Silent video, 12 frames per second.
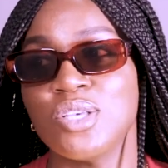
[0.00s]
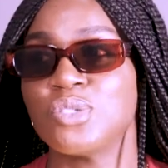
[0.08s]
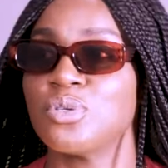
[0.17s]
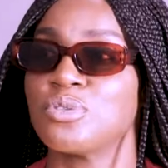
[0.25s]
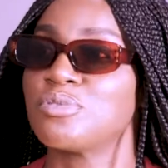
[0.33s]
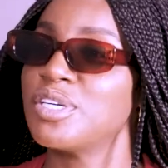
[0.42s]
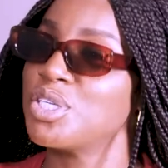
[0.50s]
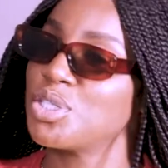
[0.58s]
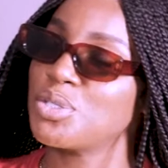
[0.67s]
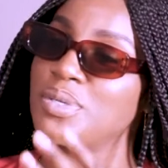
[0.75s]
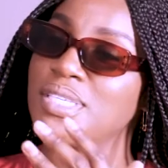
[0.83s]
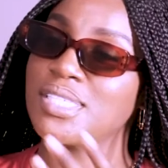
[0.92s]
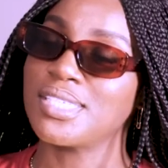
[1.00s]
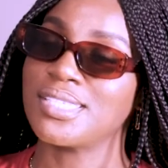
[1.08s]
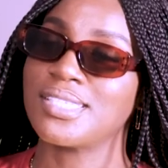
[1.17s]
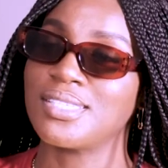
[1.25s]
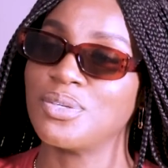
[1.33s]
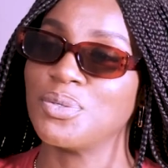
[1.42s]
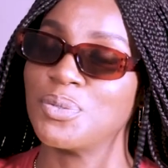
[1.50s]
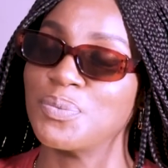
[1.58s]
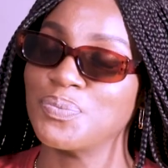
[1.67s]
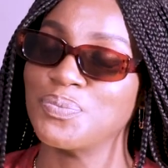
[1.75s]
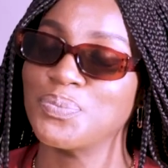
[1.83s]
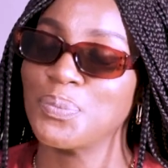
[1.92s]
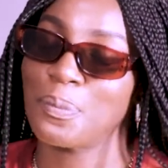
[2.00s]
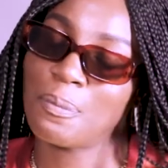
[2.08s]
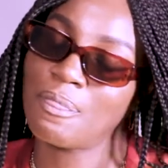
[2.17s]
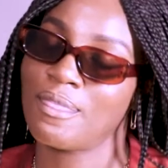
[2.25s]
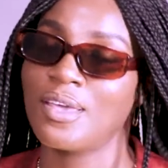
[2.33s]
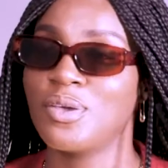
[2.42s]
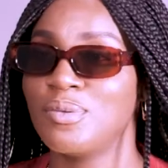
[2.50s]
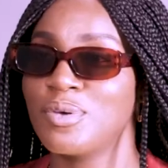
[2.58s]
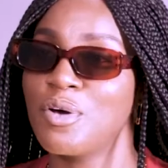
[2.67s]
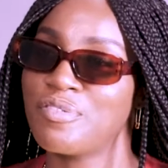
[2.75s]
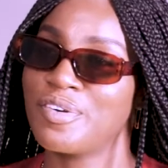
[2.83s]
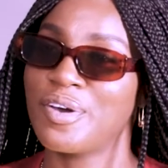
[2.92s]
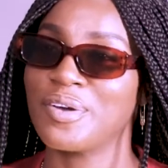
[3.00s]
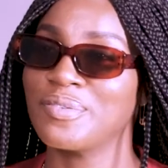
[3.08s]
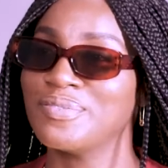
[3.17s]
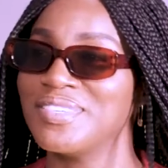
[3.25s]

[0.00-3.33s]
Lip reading: So the ratio is, you know, go figure.